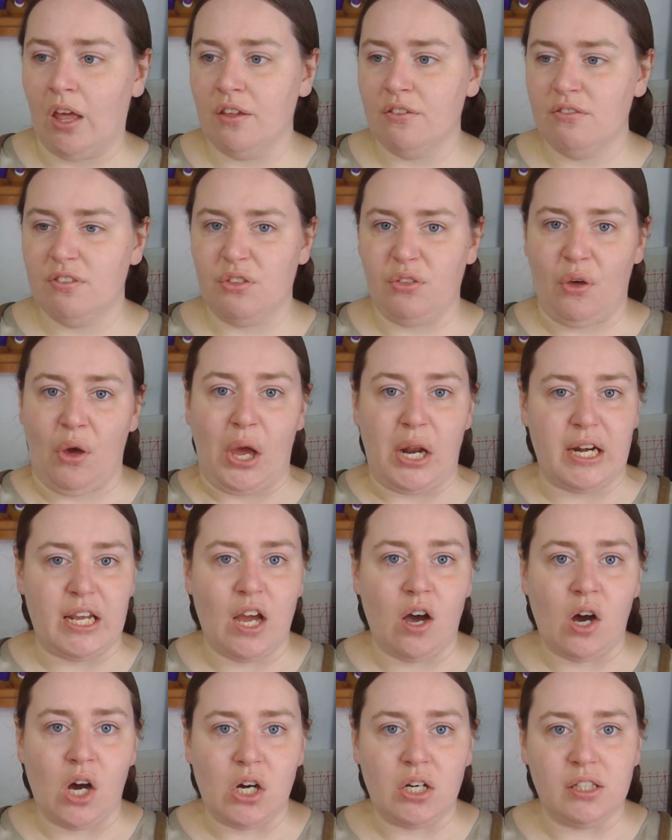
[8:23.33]
30
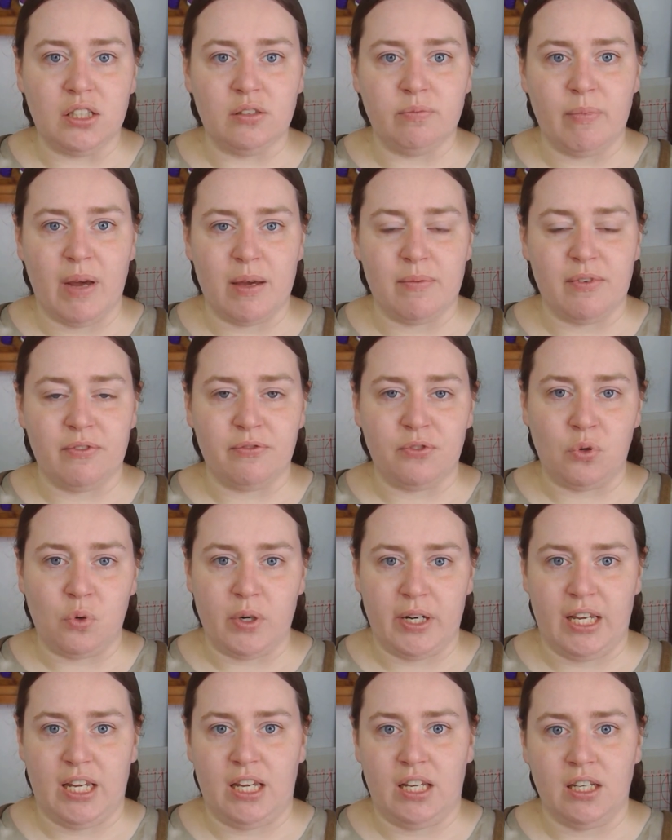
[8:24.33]
odd, maybe
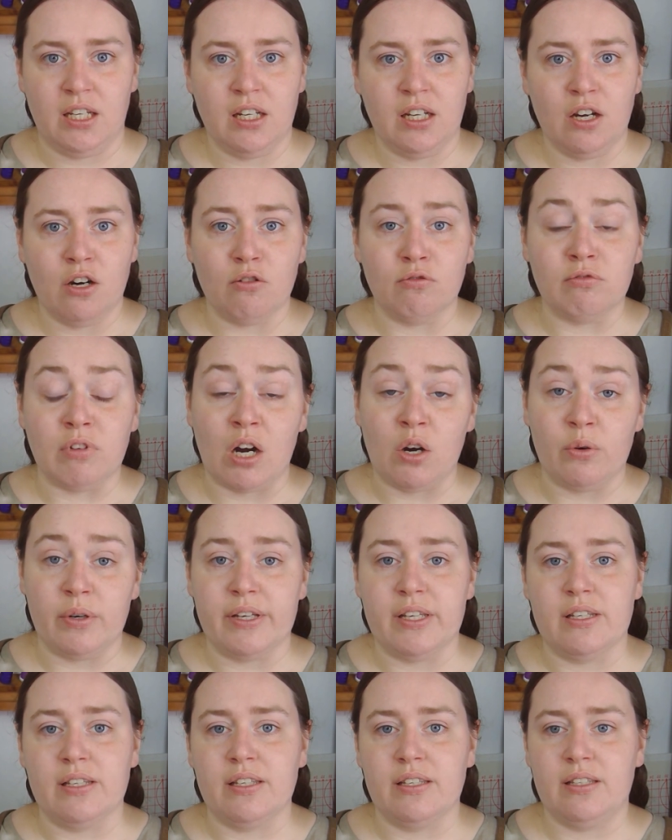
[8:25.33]
40
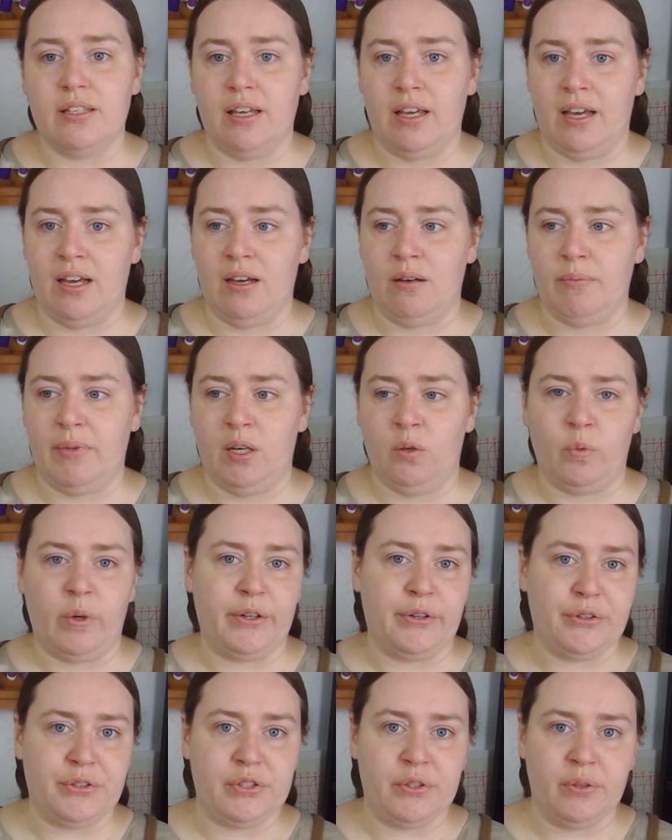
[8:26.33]
rowers and
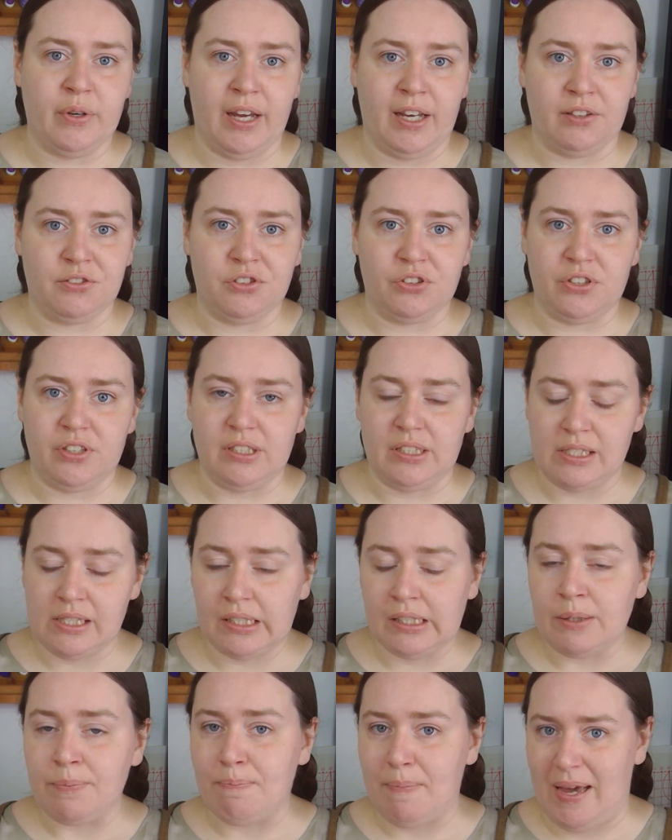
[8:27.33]
one or two extras,
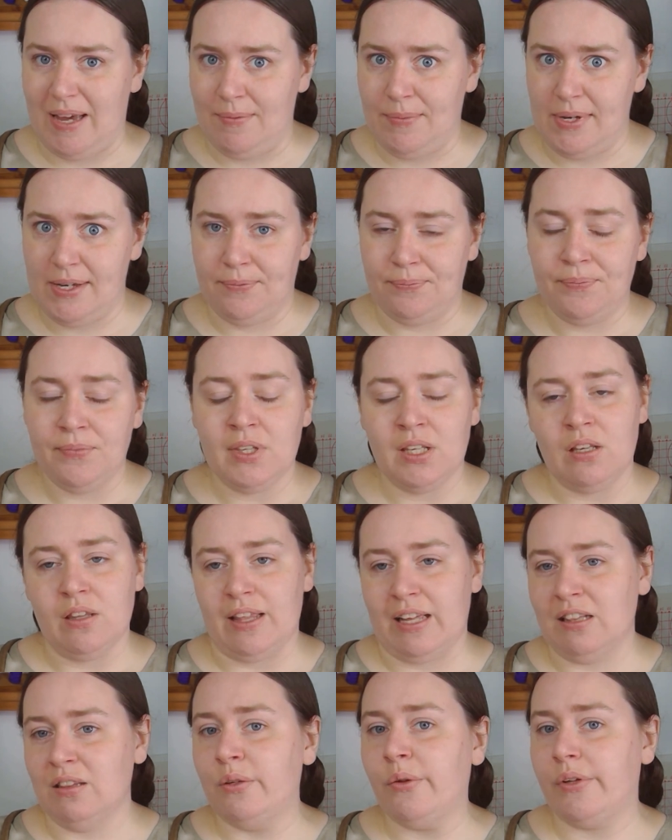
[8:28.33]
maybe.
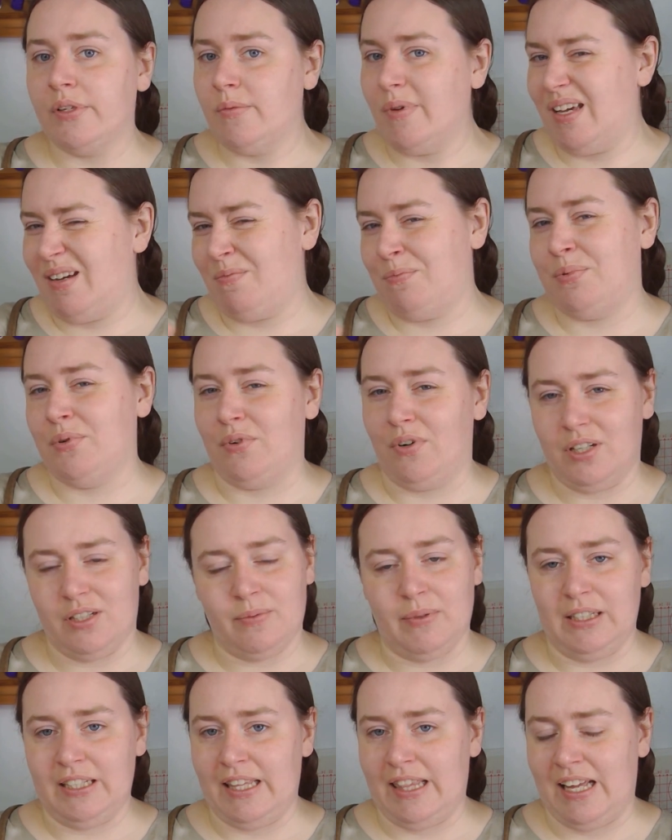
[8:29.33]
They look to be
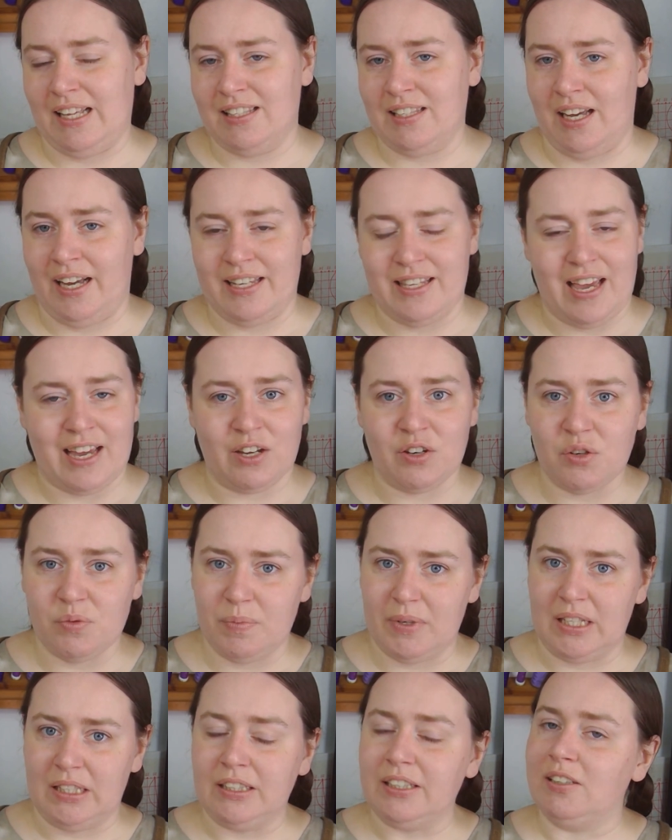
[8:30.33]
approximately that size. I could
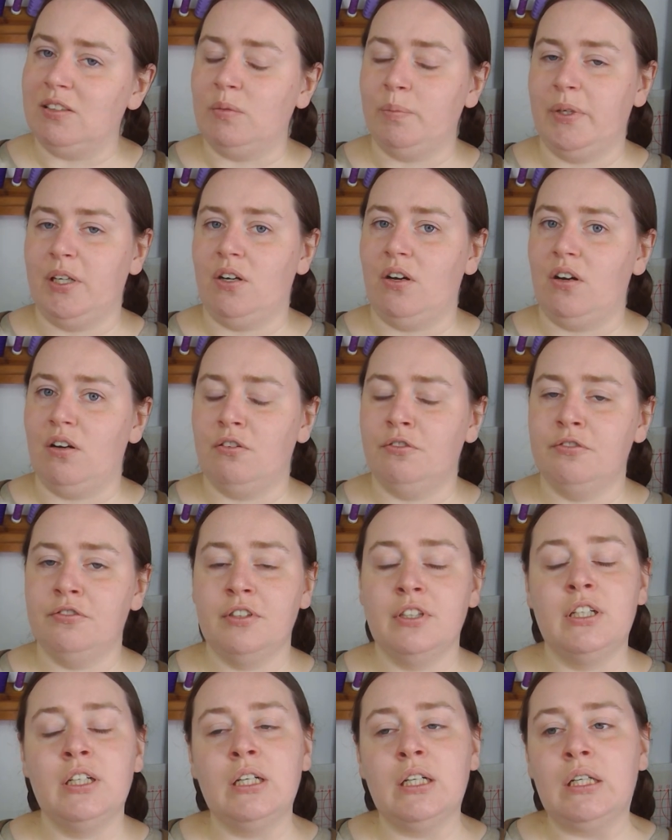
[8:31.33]
be a little bit off.
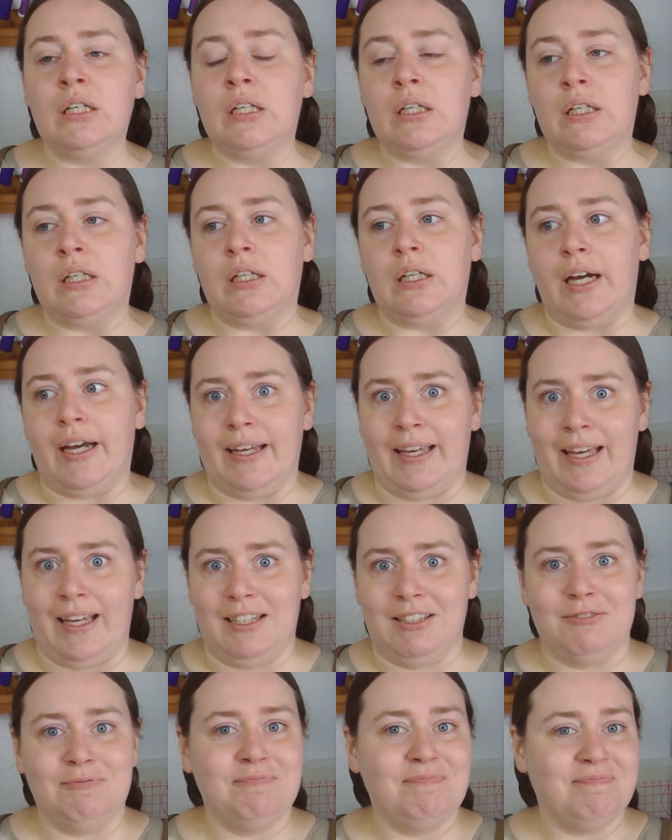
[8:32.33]

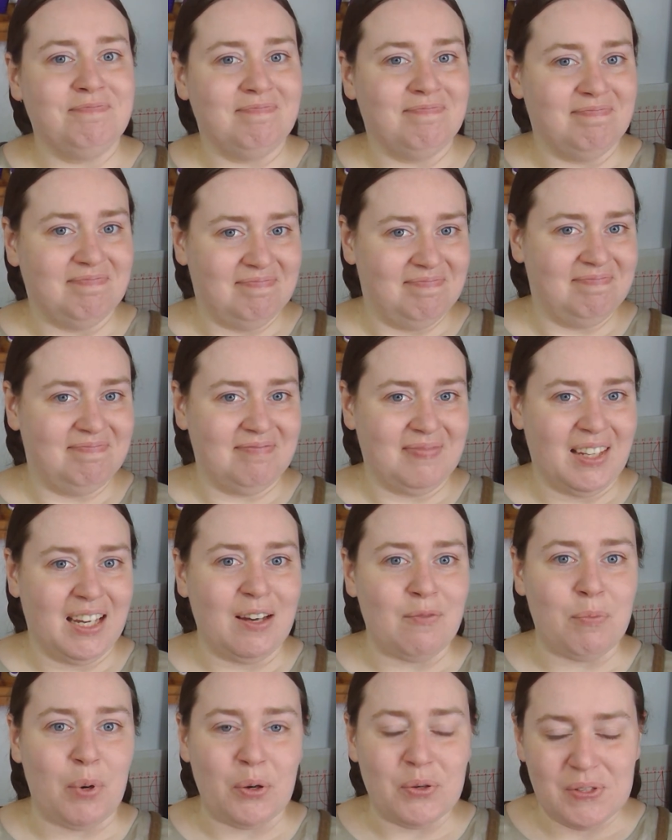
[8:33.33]
Again,
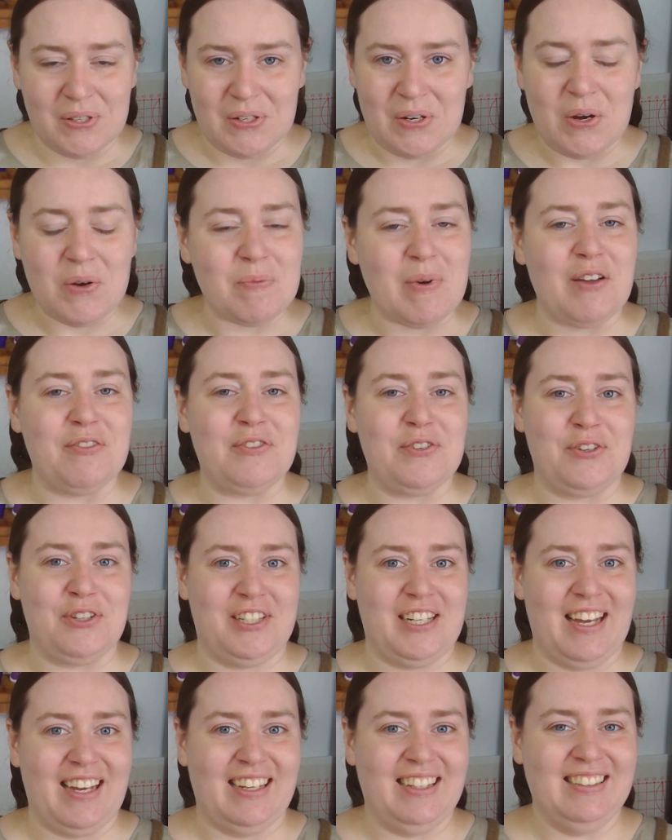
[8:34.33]
boats are not my
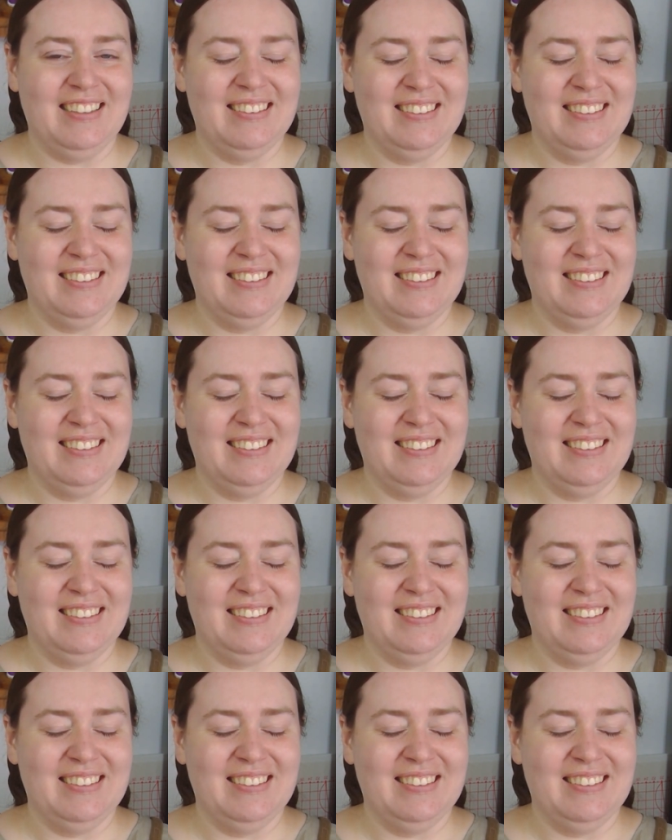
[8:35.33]
forte.